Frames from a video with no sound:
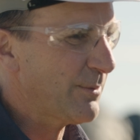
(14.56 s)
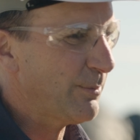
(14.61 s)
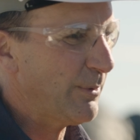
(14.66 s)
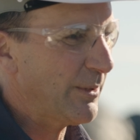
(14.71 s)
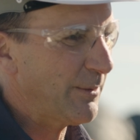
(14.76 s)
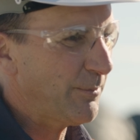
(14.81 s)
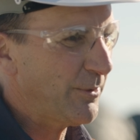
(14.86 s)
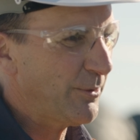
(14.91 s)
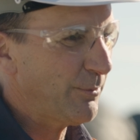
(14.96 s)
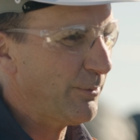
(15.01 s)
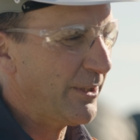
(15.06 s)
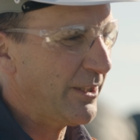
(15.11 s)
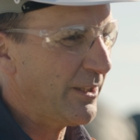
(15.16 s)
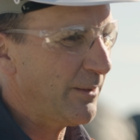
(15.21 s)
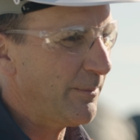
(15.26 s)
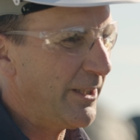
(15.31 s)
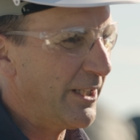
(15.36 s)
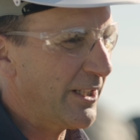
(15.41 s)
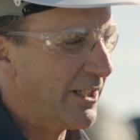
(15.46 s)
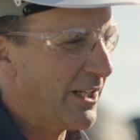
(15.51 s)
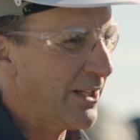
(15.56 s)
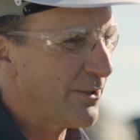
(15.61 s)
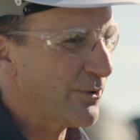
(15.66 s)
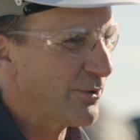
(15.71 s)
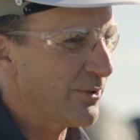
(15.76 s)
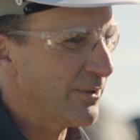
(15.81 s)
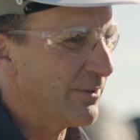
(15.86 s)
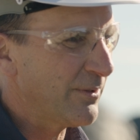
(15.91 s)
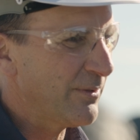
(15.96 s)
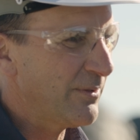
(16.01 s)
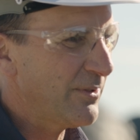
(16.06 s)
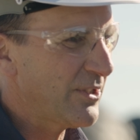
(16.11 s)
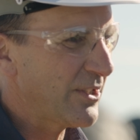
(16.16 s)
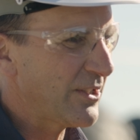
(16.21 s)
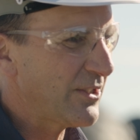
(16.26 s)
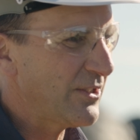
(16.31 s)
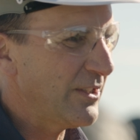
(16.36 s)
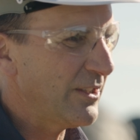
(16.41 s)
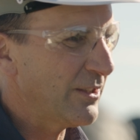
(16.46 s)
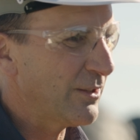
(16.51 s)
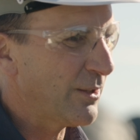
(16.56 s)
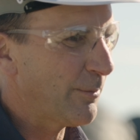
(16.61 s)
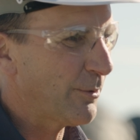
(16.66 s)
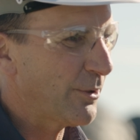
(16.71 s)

split between about 160 in